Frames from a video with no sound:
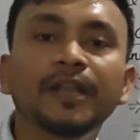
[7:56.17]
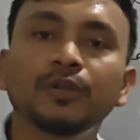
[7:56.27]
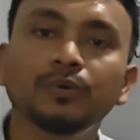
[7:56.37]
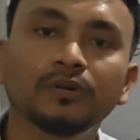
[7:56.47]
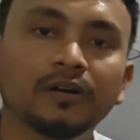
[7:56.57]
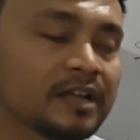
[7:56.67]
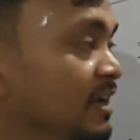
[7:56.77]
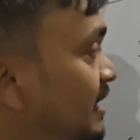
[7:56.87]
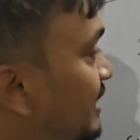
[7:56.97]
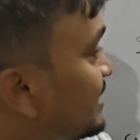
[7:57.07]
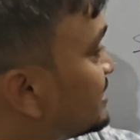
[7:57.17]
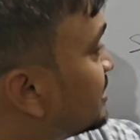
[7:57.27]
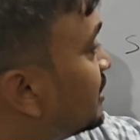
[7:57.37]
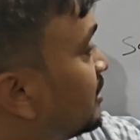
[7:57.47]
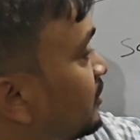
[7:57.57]
by 2. This
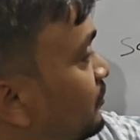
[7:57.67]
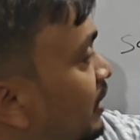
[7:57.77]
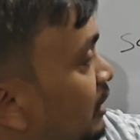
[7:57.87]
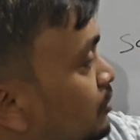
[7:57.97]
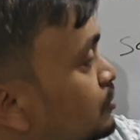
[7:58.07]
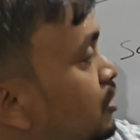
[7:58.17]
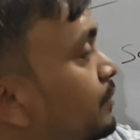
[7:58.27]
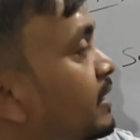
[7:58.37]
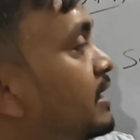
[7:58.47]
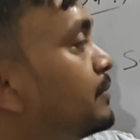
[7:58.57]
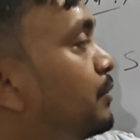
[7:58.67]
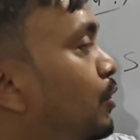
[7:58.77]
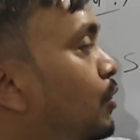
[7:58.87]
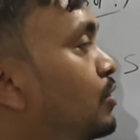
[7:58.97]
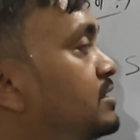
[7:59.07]
values of a
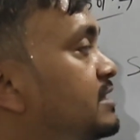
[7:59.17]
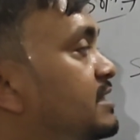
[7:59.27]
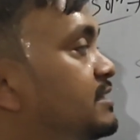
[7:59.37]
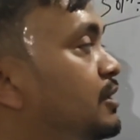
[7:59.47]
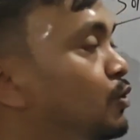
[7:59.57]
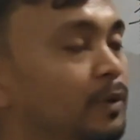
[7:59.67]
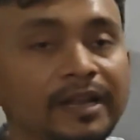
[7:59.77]
4, 16,